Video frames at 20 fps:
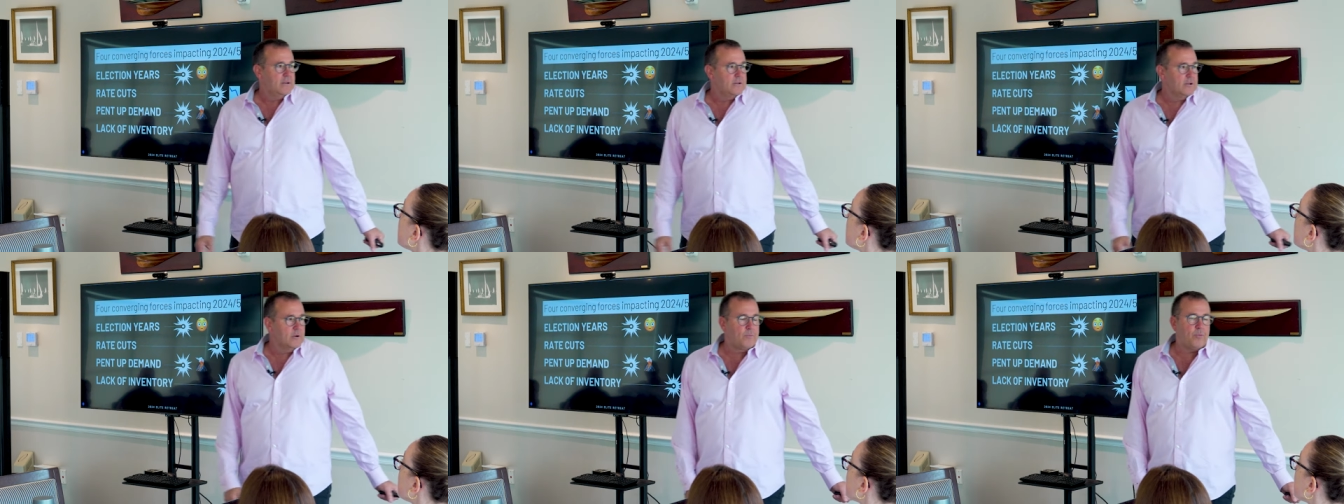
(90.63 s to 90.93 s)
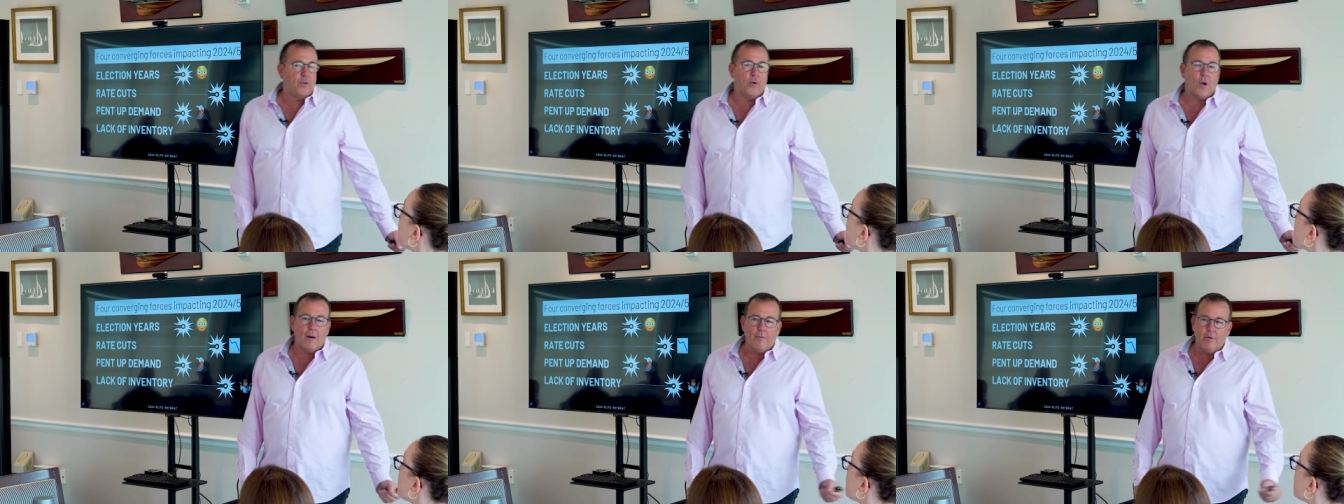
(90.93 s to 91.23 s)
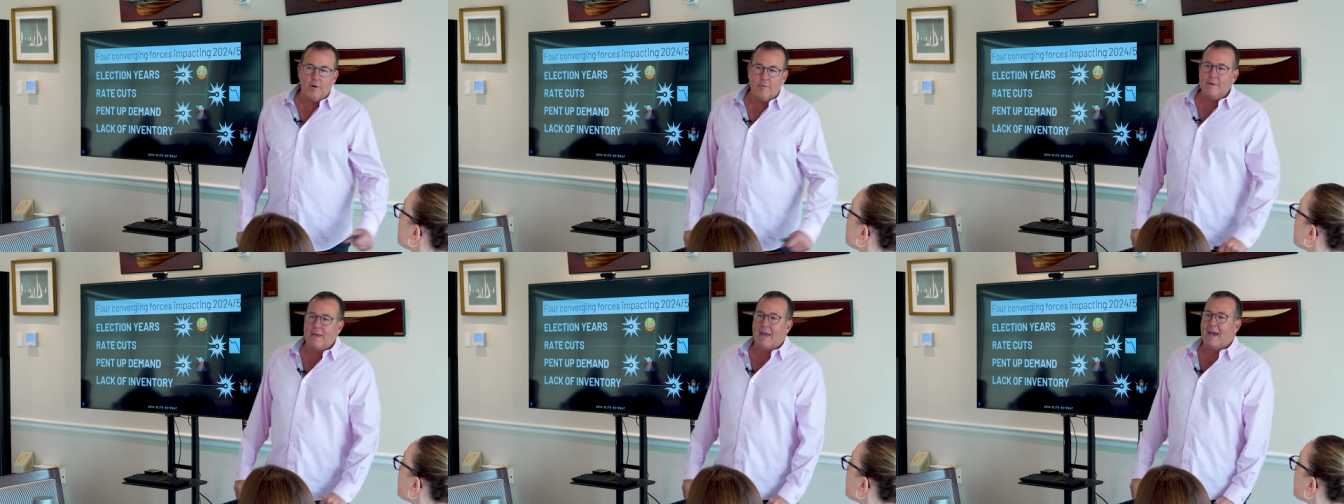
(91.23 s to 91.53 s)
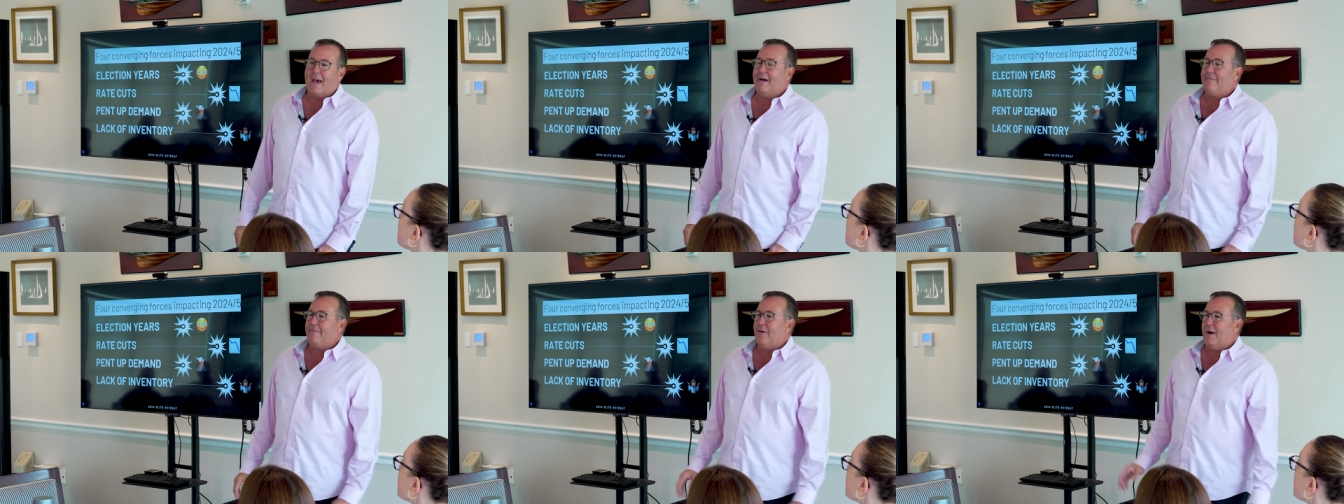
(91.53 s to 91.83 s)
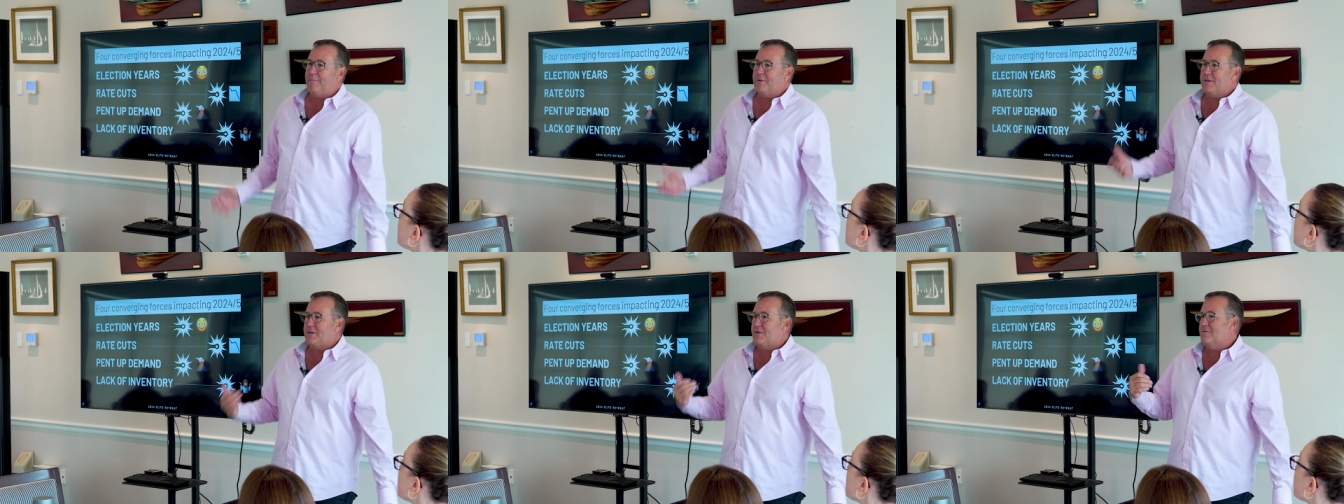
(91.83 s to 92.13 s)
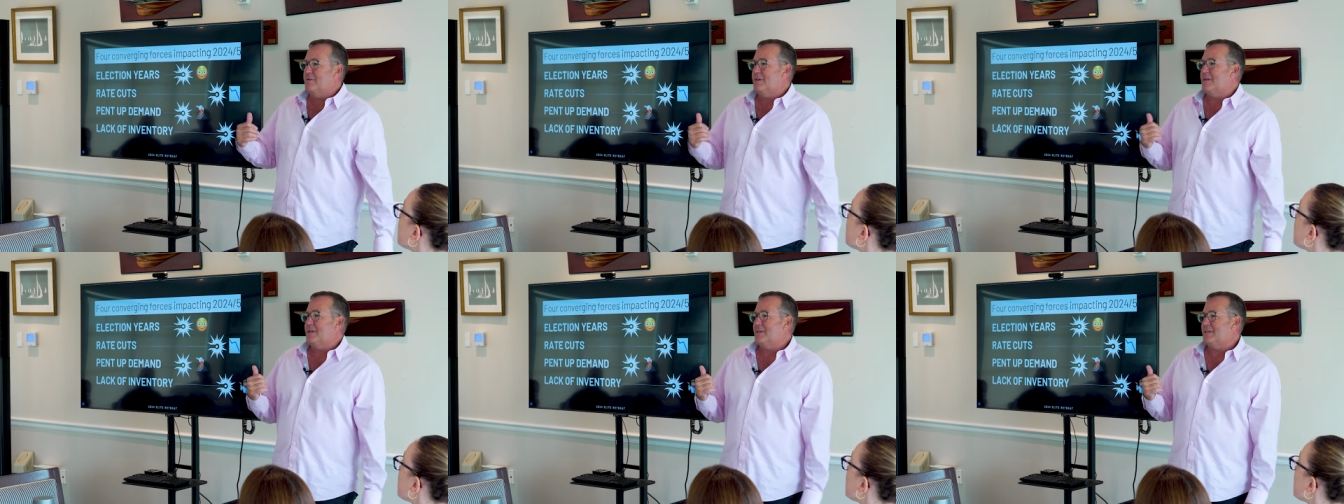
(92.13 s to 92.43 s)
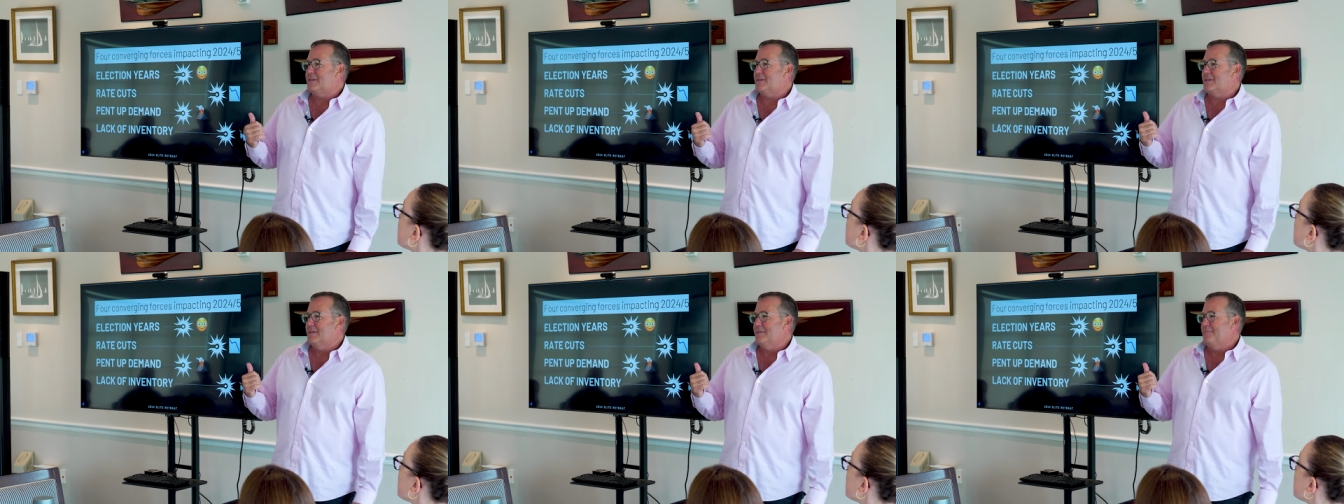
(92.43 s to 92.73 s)
you'll probably have
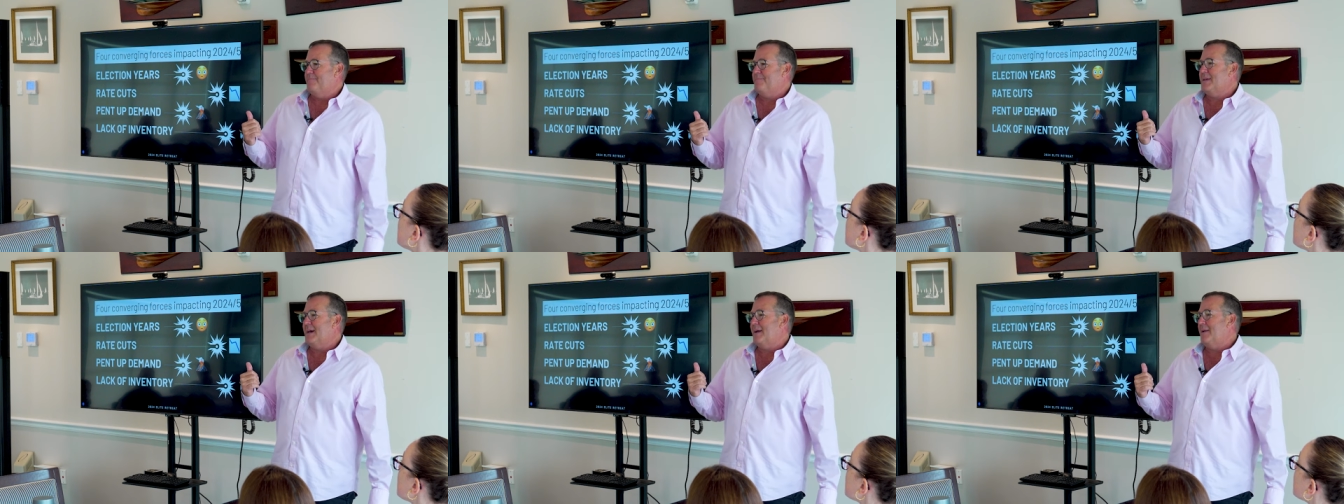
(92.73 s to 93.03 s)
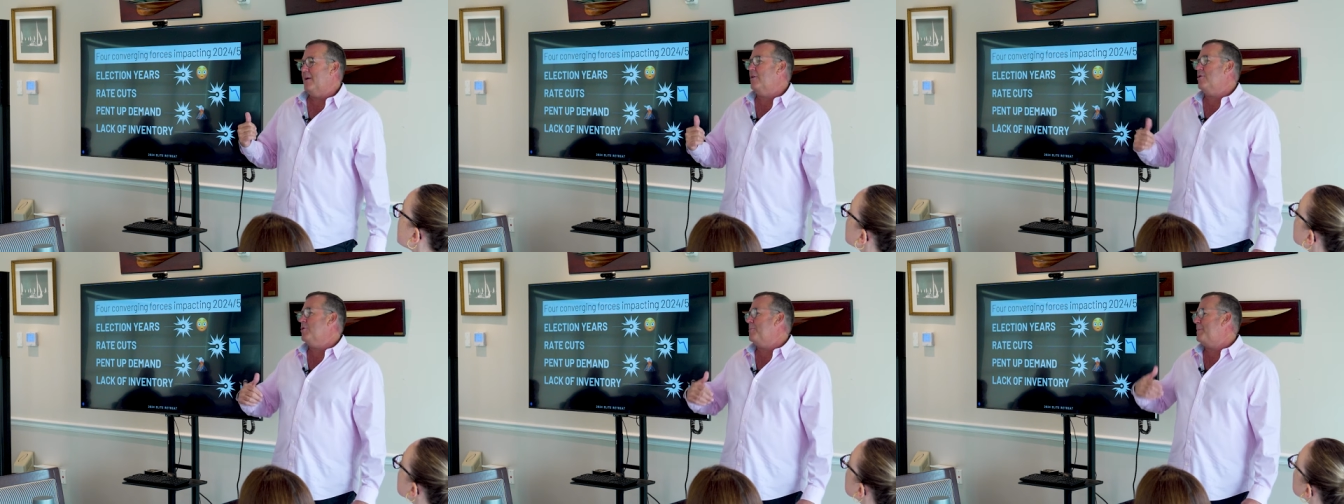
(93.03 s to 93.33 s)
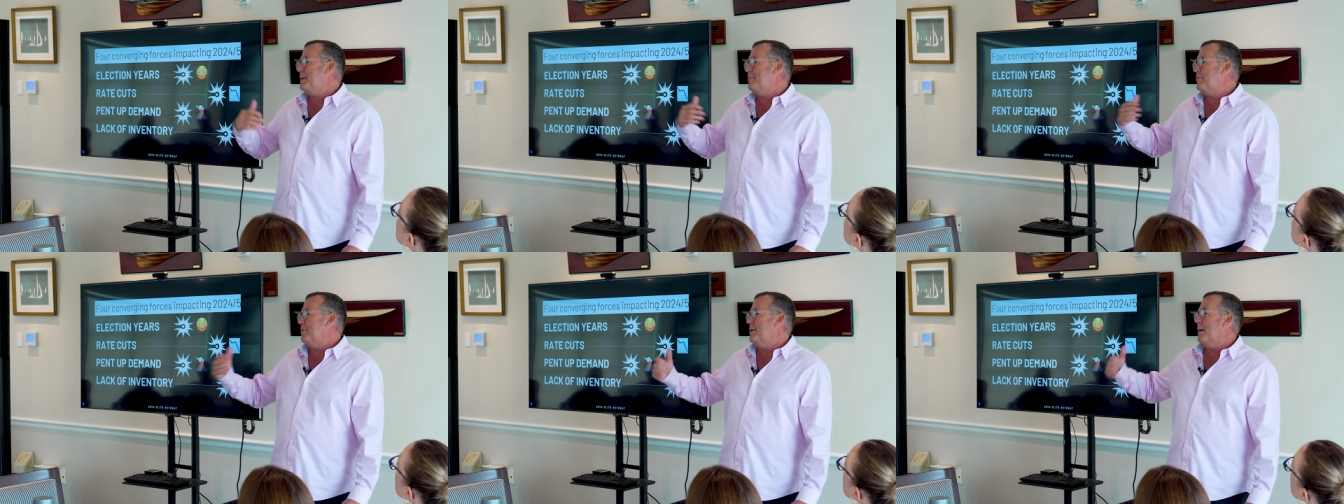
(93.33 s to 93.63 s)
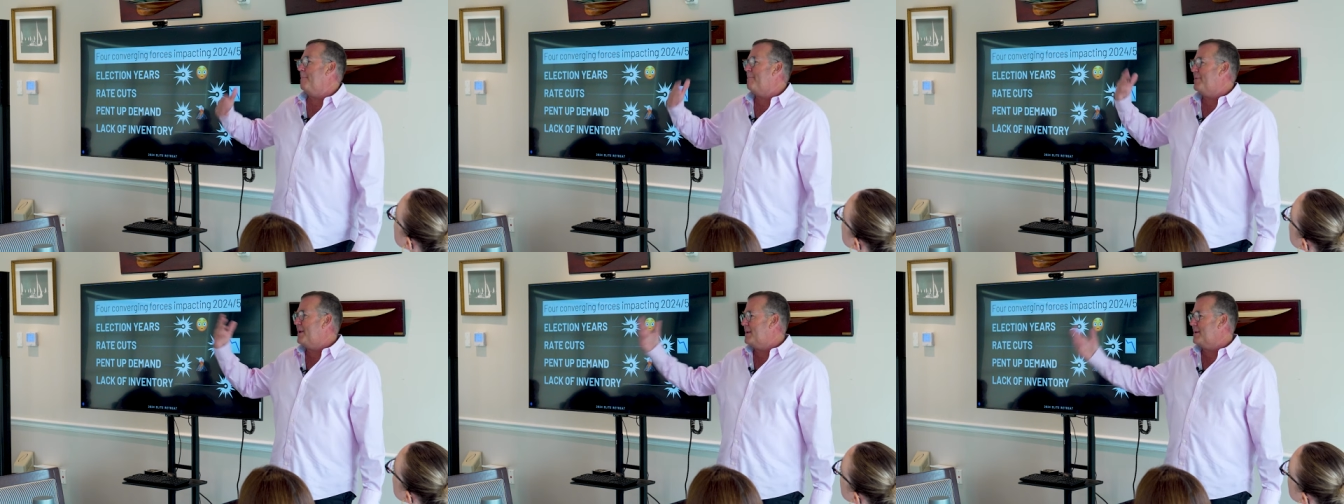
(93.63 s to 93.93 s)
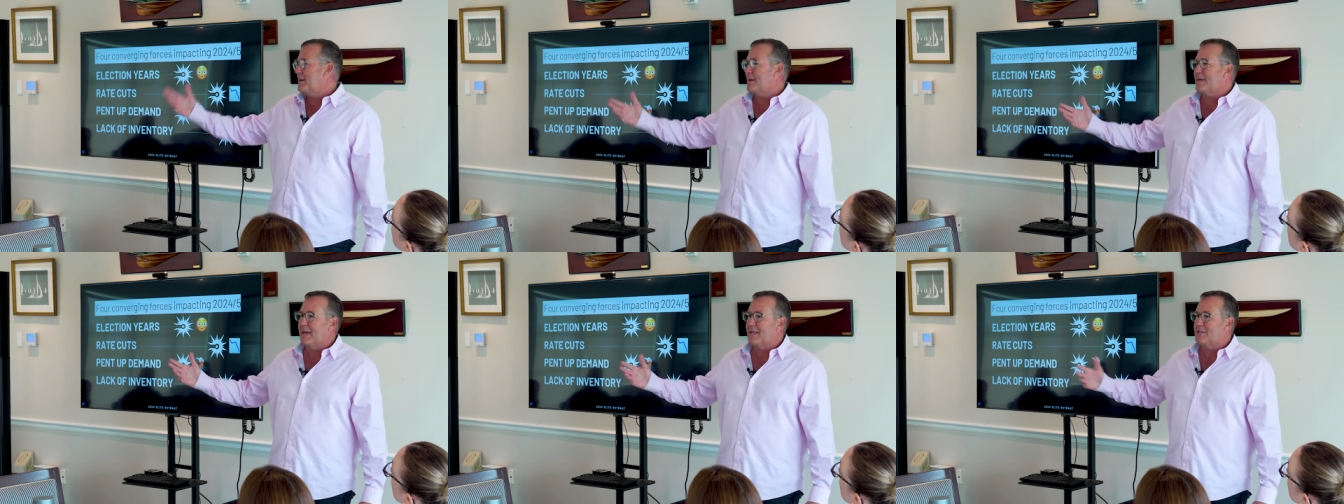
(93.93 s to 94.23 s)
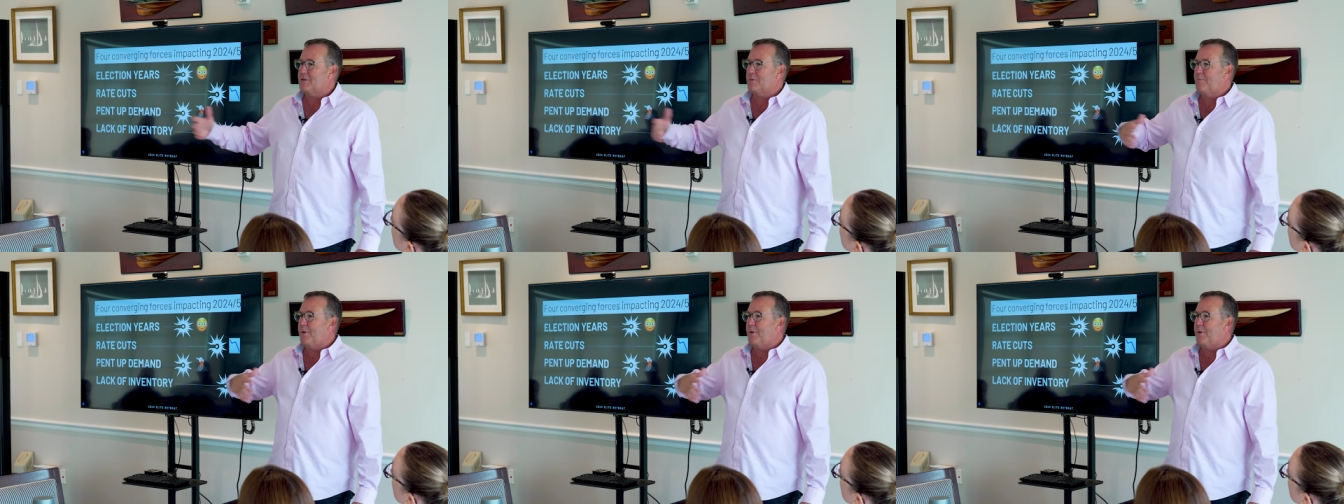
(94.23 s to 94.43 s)
opportunities that other people are not bidding against.